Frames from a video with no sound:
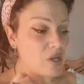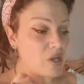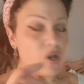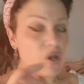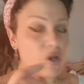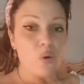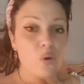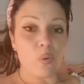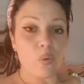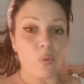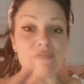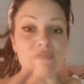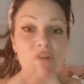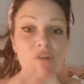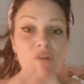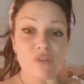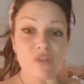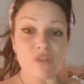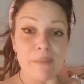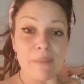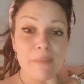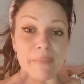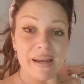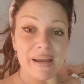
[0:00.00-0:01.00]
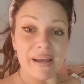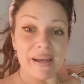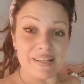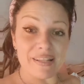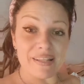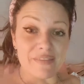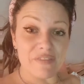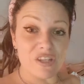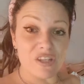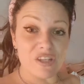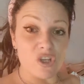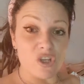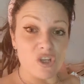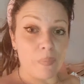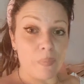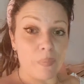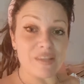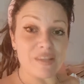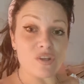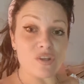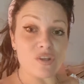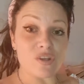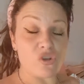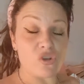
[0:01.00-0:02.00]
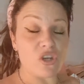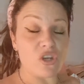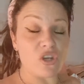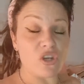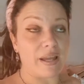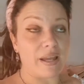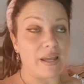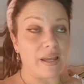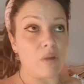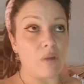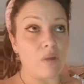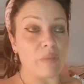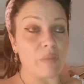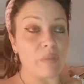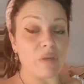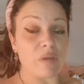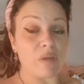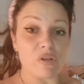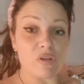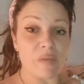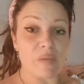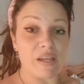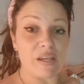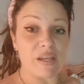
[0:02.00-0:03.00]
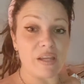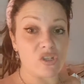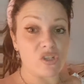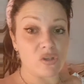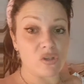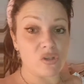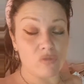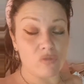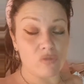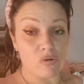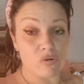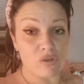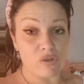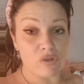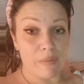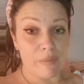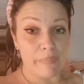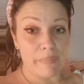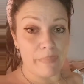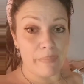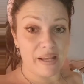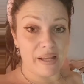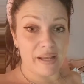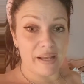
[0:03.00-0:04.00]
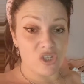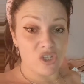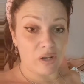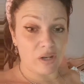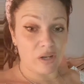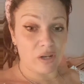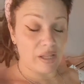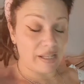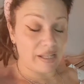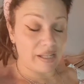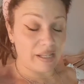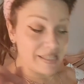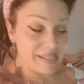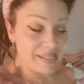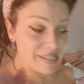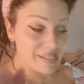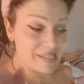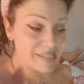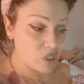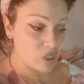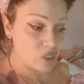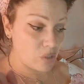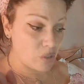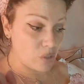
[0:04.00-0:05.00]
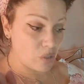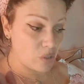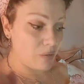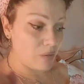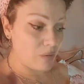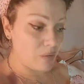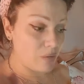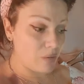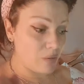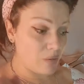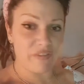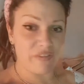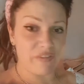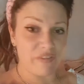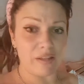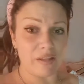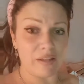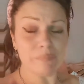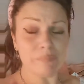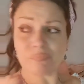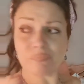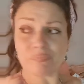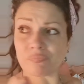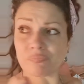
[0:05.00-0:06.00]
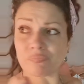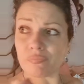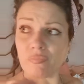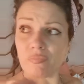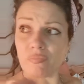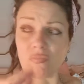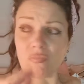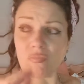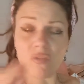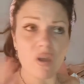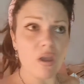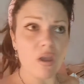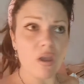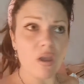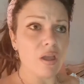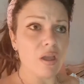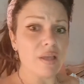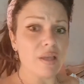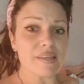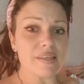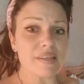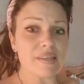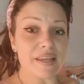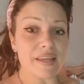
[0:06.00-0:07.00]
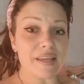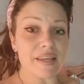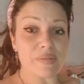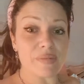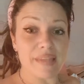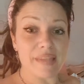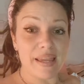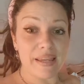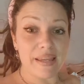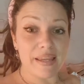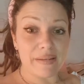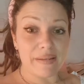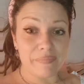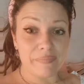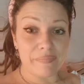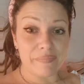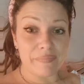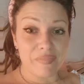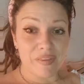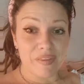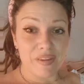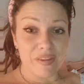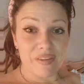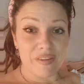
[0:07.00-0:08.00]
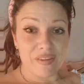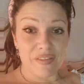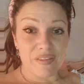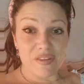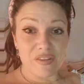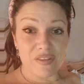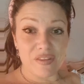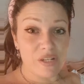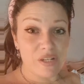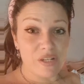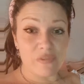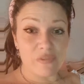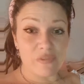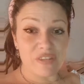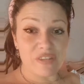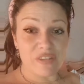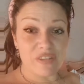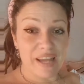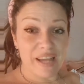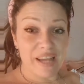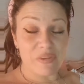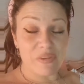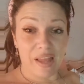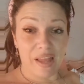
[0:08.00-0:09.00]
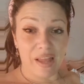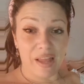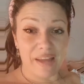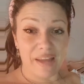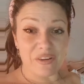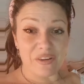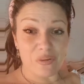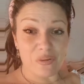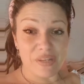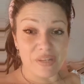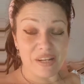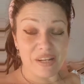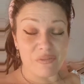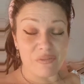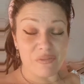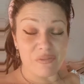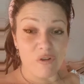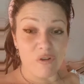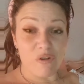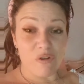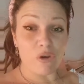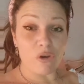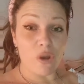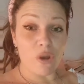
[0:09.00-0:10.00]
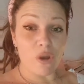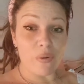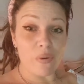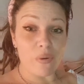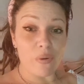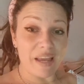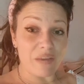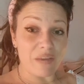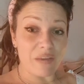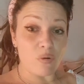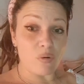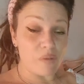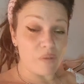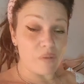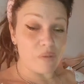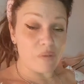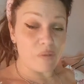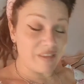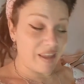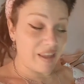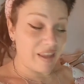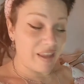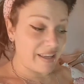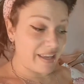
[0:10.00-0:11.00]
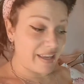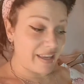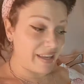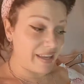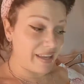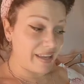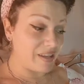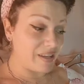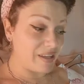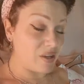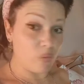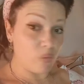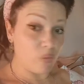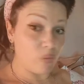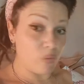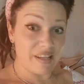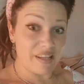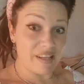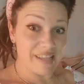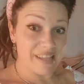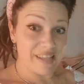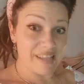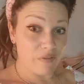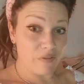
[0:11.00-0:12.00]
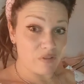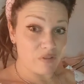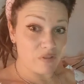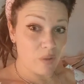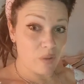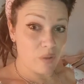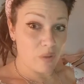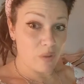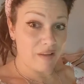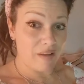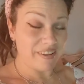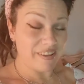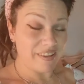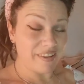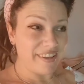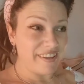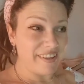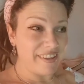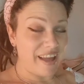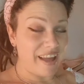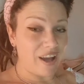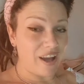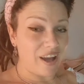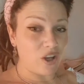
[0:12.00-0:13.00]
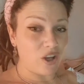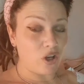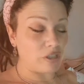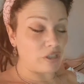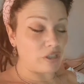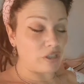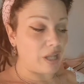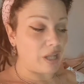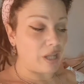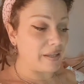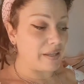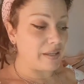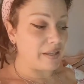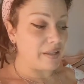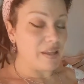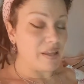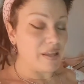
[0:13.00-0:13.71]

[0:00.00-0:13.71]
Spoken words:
When Roseanne Barr did the video, please go and check it out on my community page, Roseanne Barr's channel, and listen to it with Phil. Like I was saying, there's a window of time when the light comes in. If we're all knowing that, it will bring the light in within yourself as well, that God light.